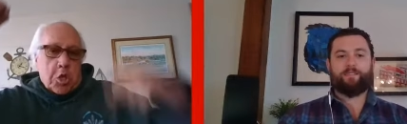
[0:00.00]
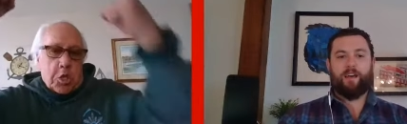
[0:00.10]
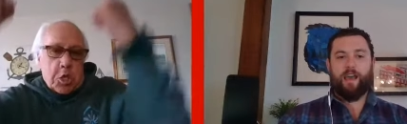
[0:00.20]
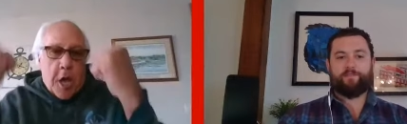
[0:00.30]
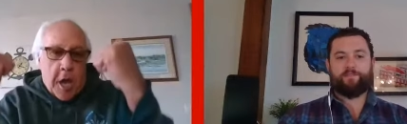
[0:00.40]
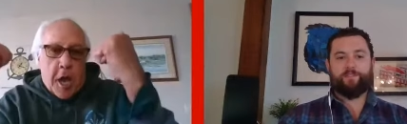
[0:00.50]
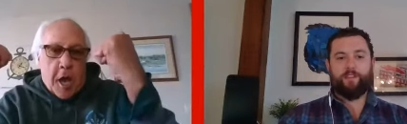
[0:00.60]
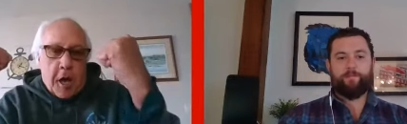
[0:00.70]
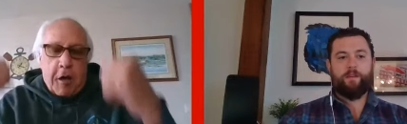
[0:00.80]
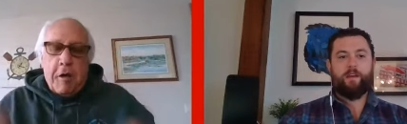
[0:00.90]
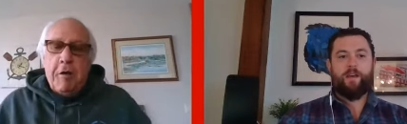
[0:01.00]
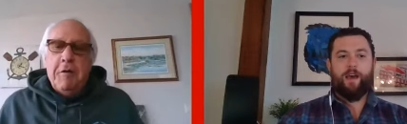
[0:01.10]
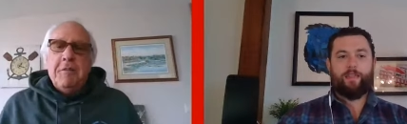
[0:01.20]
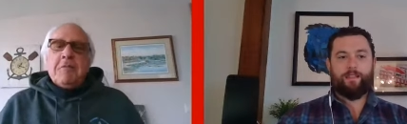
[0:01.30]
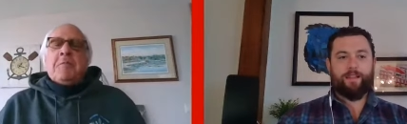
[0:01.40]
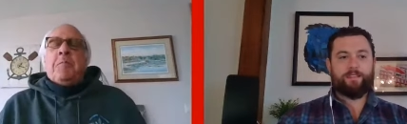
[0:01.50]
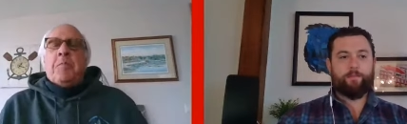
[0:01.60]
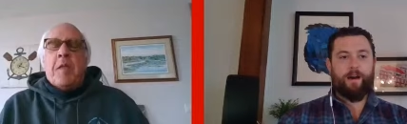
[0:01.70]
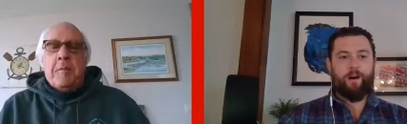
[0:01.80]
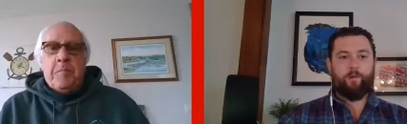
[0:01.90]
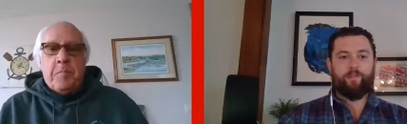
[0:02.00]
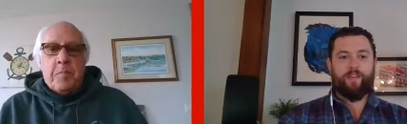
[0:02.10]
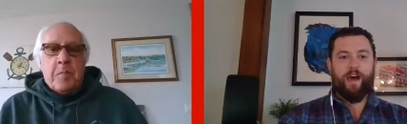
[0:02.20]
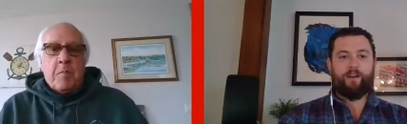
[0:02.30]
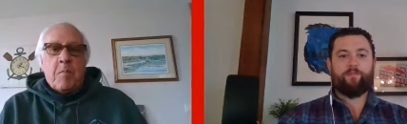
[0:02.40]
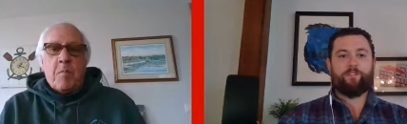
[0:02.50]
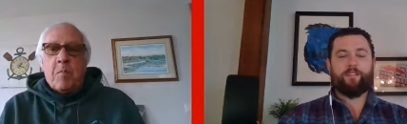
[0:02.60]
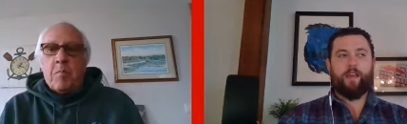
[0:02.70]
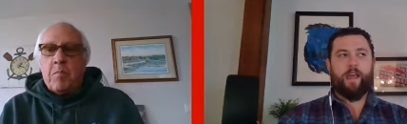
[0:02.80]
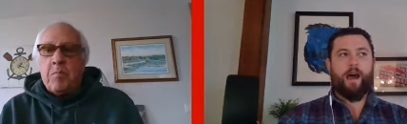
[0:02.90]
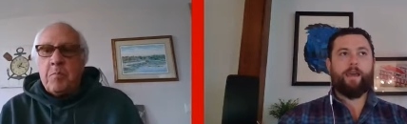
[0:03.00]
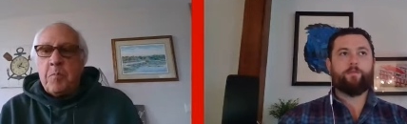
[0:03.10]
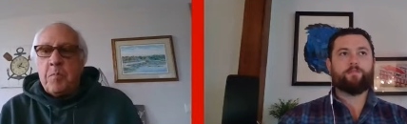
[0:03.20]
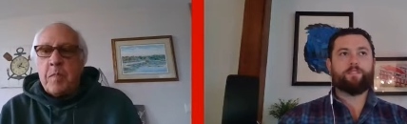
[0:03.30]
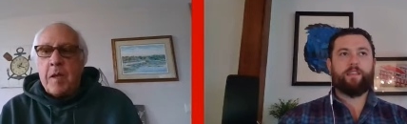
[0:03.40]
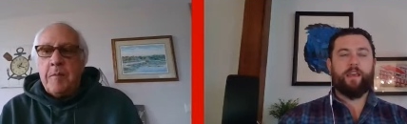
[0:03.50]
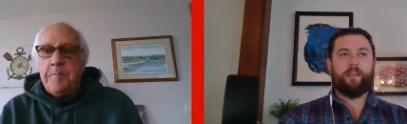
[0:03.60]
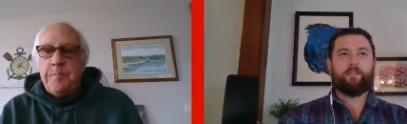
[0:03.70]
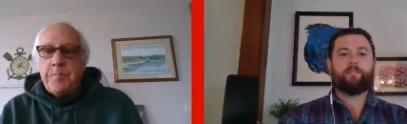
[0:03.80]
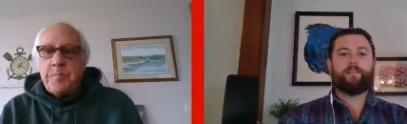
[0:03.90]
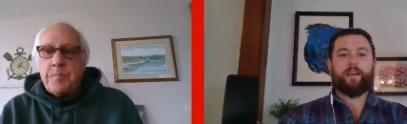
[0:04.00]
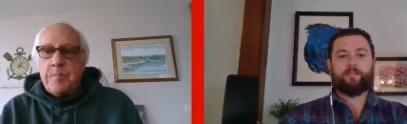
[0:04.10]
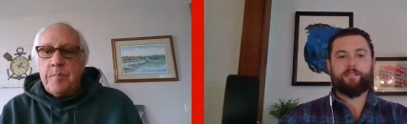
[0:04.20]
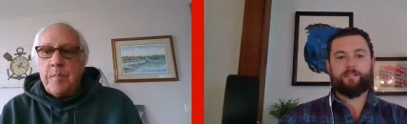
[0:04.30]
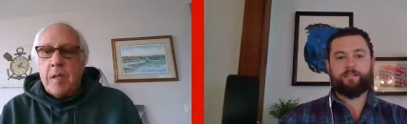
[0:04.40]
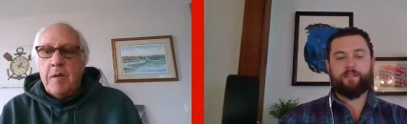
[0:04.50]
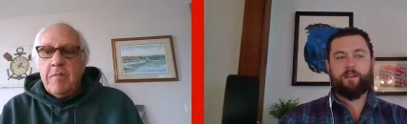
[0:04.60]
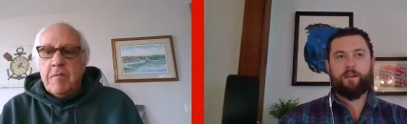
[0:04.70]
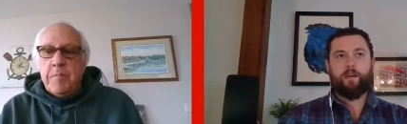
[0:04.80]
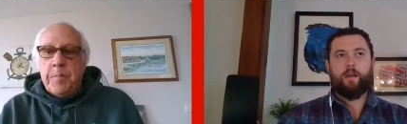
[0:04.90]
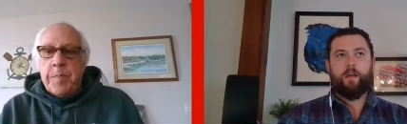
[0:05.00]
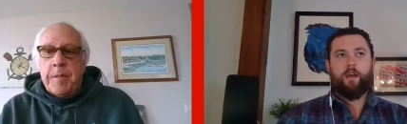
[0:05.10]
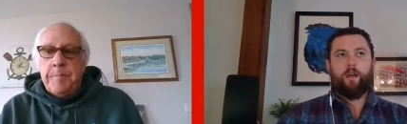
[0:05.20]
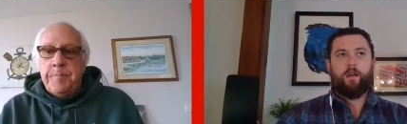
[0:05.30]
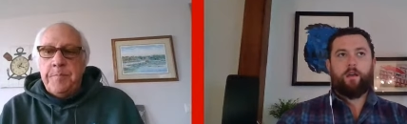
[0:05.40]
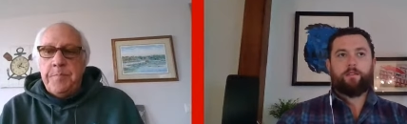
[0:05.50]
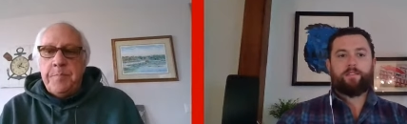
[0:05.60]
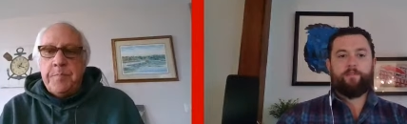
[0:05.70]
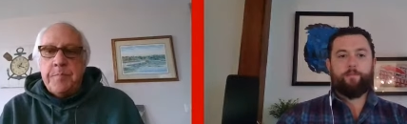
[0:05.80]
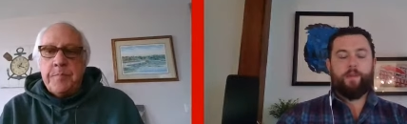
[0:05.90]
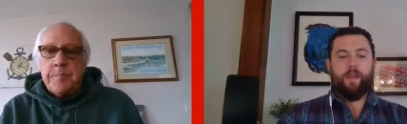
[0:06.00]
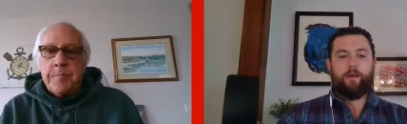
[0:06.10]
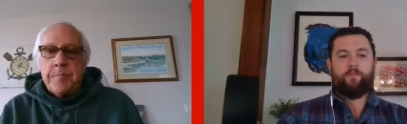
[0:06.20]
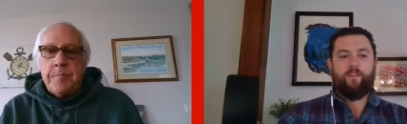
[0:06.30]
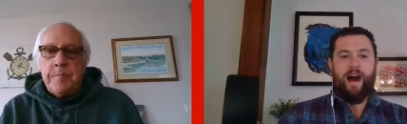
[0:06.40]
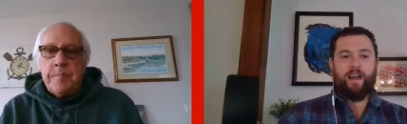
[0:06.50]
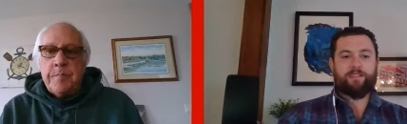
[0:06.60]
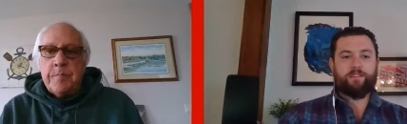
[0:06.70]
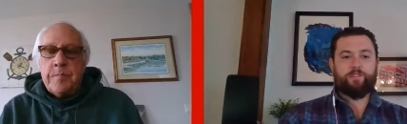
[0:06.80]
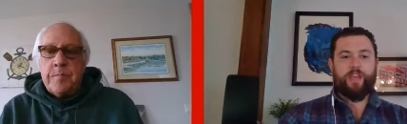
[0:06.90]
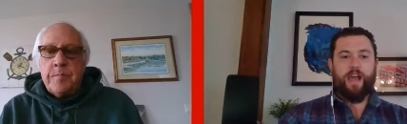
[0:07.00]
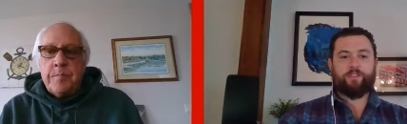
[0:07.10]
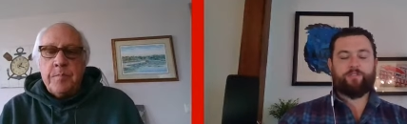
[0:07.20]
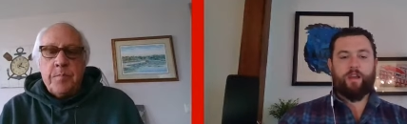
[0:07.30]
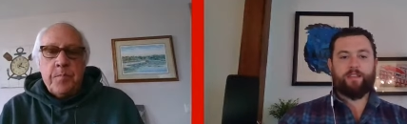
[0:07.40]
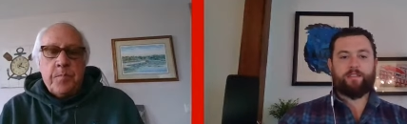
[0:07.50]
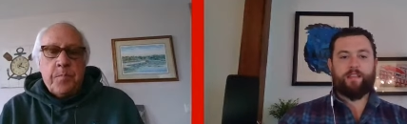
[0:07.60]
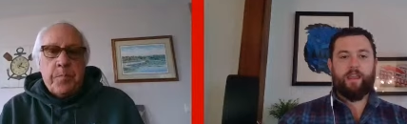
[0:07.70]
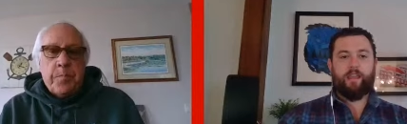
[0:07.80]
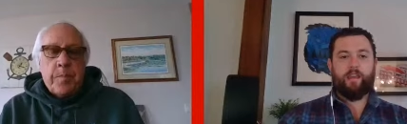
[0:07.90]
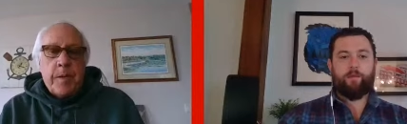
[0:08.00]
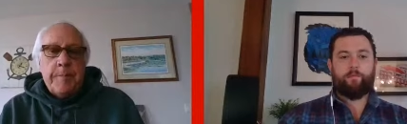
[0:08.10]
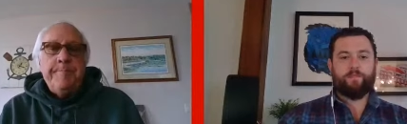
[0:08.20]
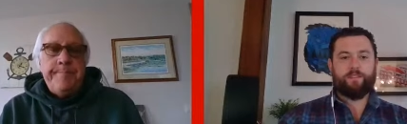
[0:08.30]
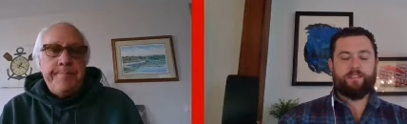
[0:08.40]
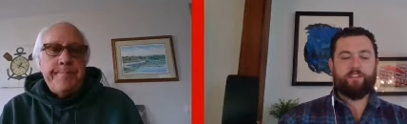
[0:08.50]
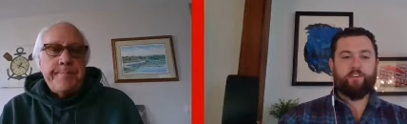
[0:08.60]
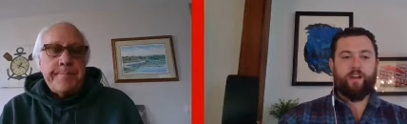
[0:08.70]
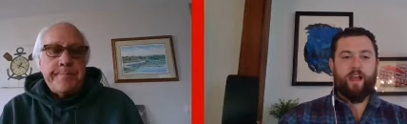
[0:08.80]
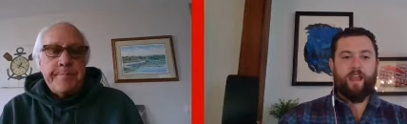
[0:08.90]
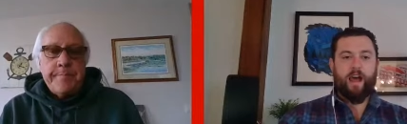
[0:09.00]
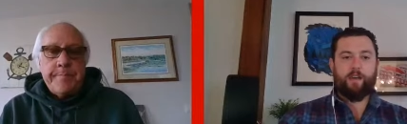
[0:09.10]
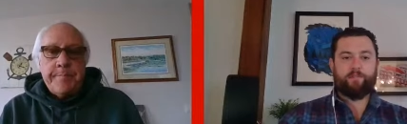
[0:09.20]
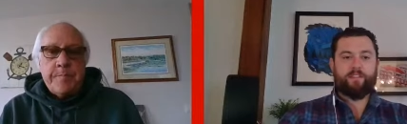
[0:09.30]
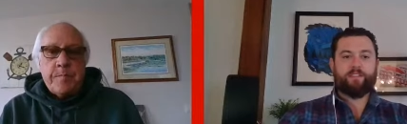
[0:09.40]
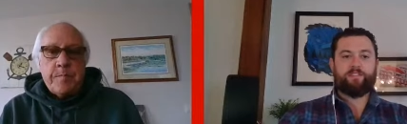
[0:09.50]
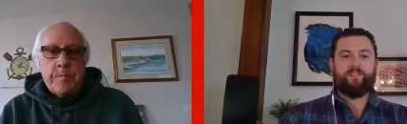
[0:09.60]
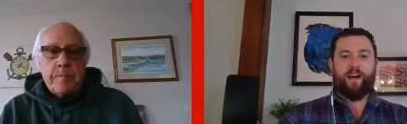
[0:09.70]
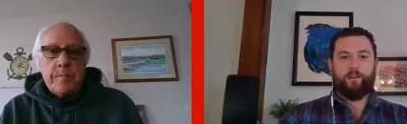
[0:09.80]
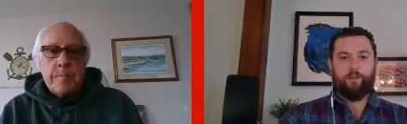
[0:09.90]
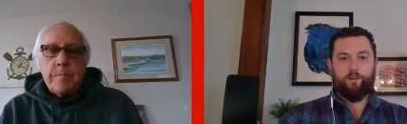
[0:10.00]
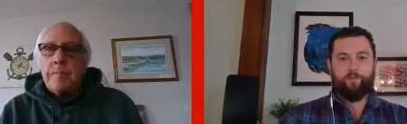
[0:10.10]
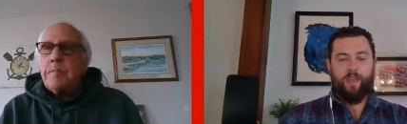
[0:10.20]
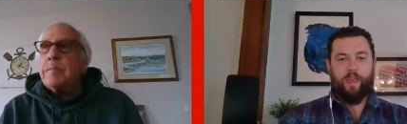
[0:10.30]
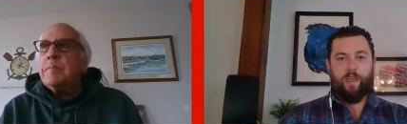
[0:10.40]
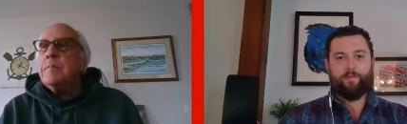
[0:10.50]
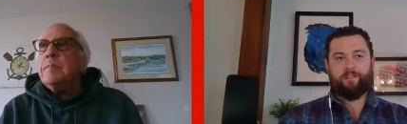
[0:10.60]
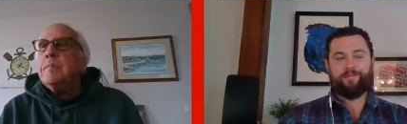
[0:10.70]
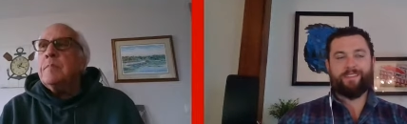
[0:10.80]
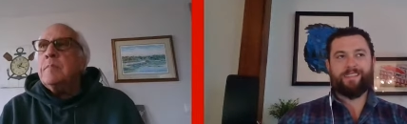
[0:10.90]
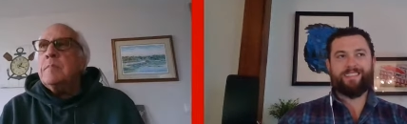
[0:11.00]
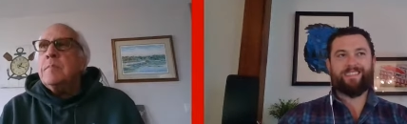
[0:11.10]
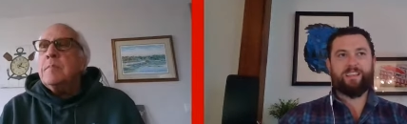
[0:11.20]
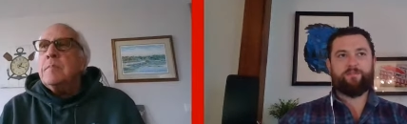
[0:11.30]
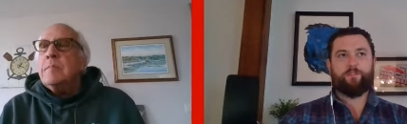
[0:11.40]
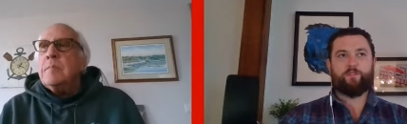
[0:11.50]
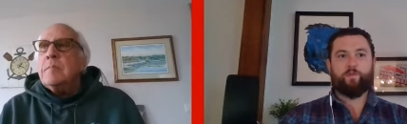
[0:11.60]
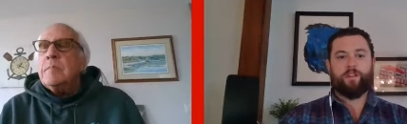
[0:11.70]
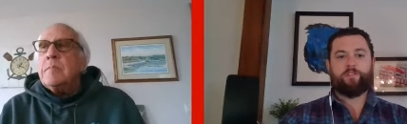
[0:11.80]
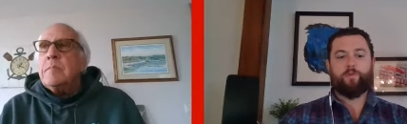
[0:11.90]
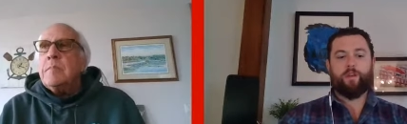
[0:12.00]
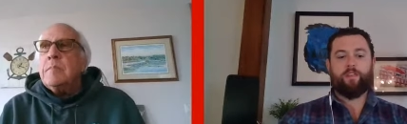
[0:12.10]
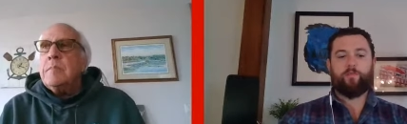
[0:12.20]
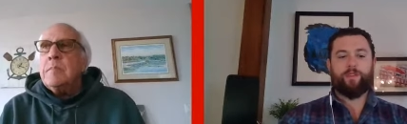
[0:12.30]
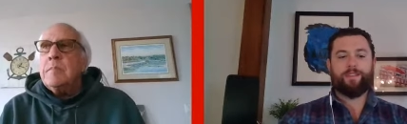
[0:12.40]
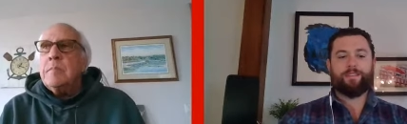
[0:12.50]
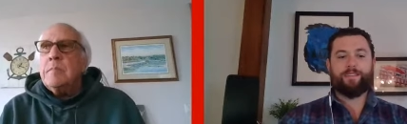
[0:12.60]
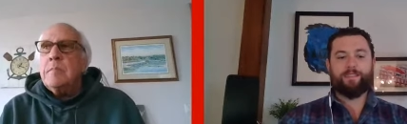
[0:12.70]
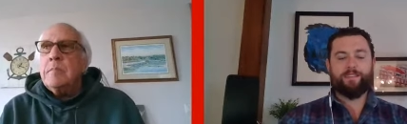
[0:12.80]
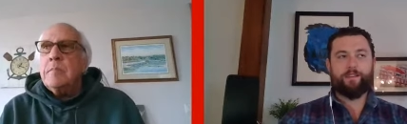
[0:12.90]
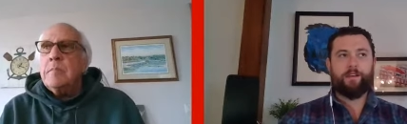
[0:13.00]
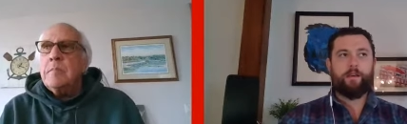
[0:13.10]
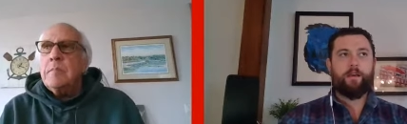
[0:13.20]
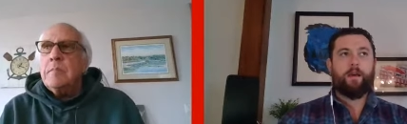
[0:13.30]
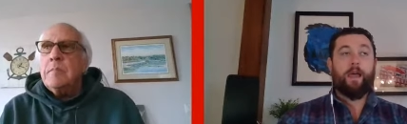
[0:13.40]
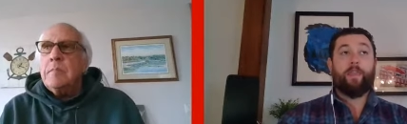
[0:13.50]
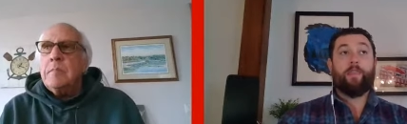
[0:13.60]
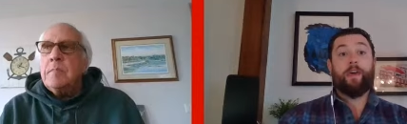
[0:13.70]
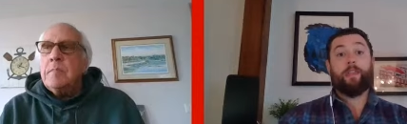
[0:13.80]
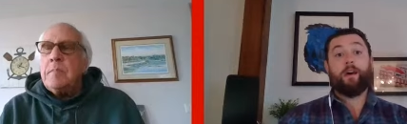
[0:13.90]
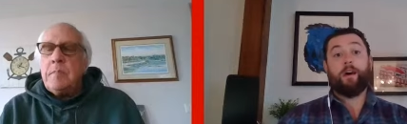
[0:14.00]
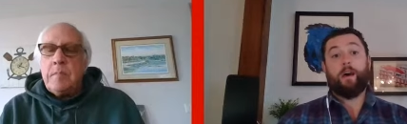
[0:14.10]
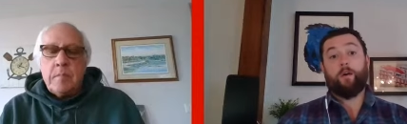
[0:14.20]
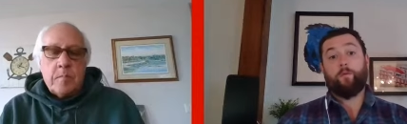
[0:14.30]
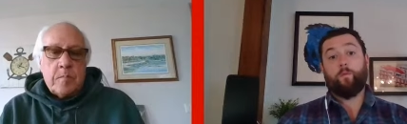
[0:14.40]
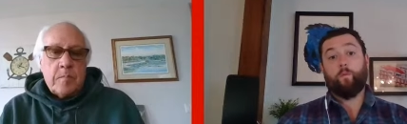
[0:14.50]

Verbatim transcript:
Speaker 1: and live yeah. stream. I think that's about all we've got for today. Iowa State, Texas, 7 p.m. Fox, Jack Trice Stadium, senior night, Iowa State's final home game of a successful 2023 season. And then uh,